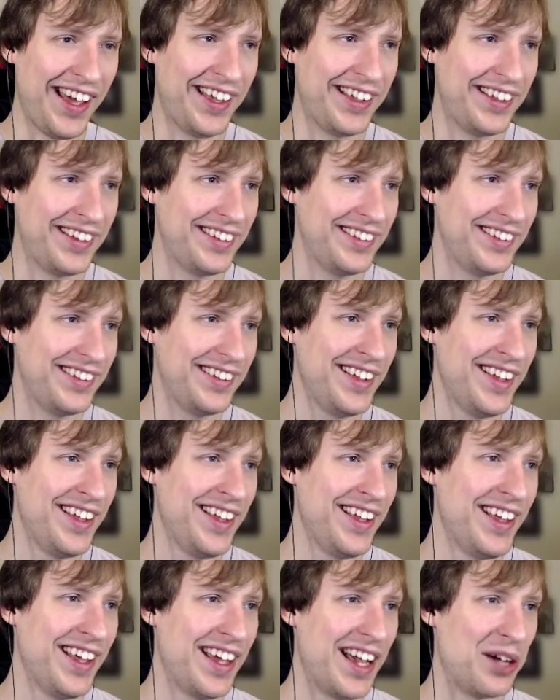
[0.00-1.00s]
I
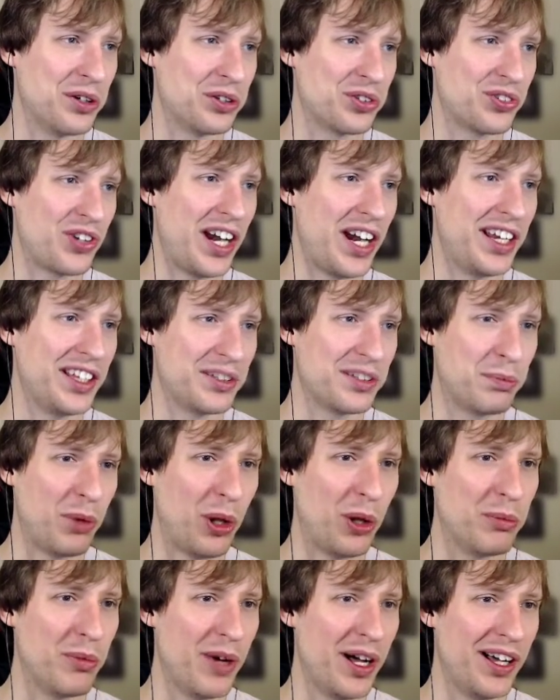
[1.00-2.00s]
was right, it's
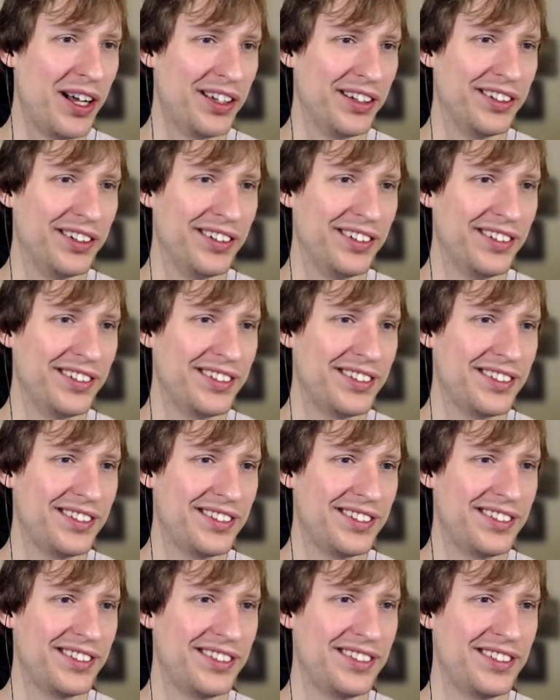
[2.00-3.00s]
Bulbmon.
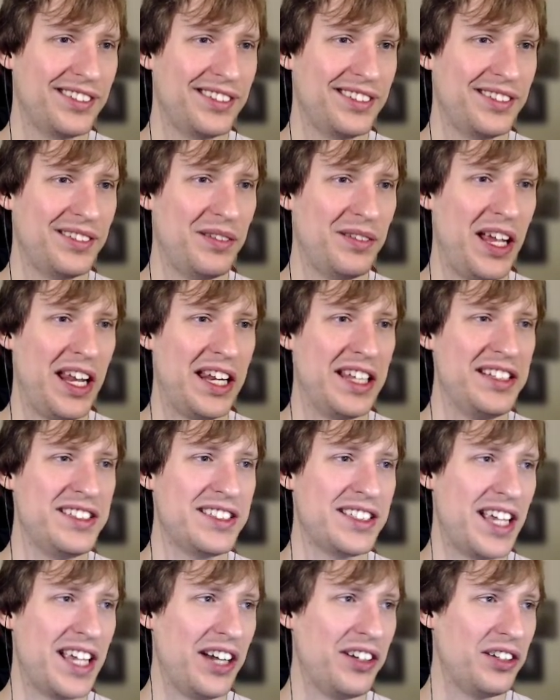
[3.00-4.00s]
Man,
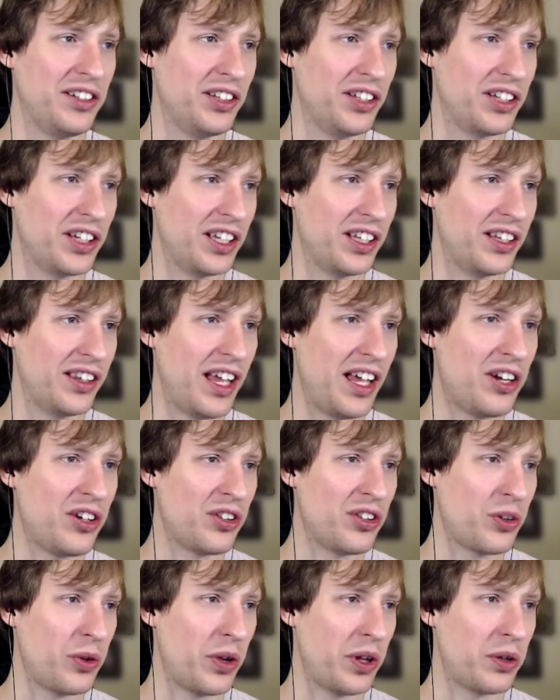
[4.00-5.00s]
he's scary looking. That
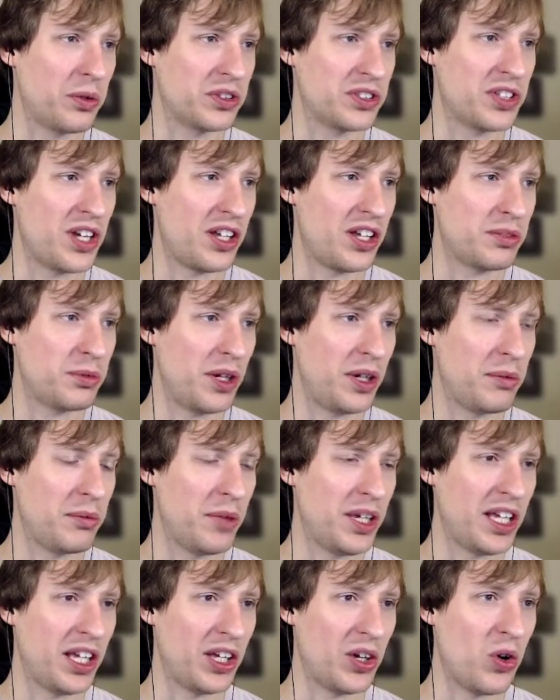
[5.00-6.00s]
earthquake was caused by it
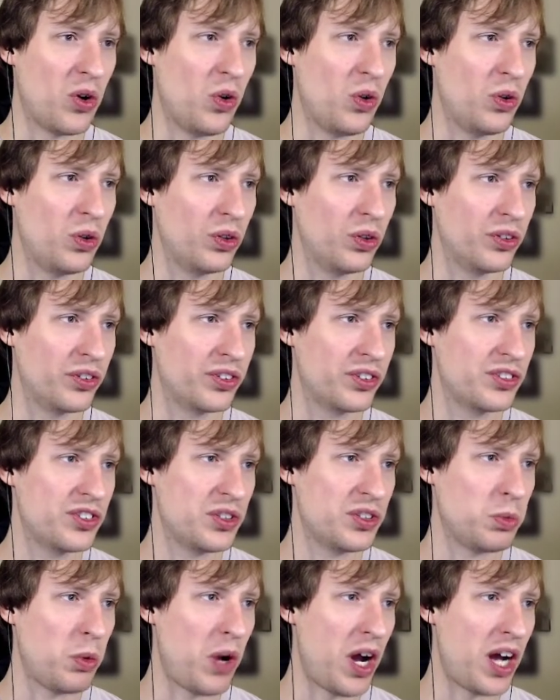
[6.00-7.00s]
making holes.
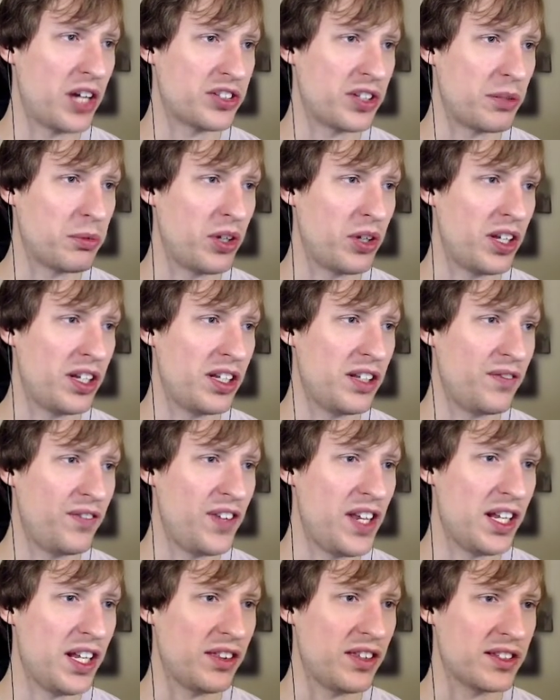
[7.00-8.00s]
Just watch, I'm gonna
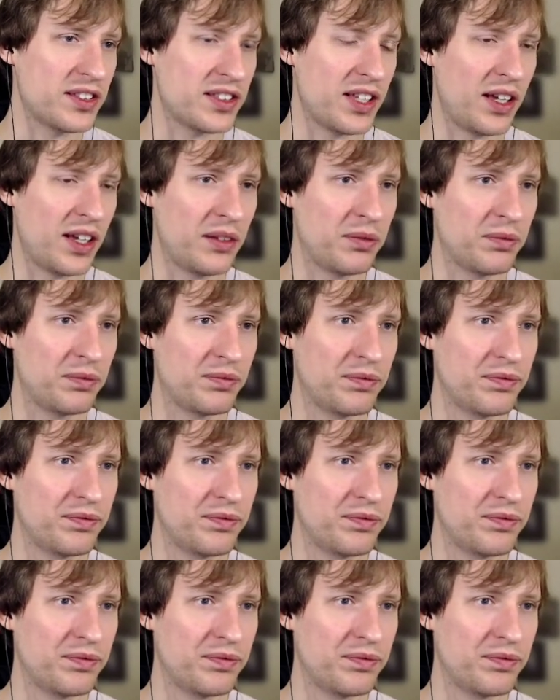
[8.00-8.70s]
defeat it this time.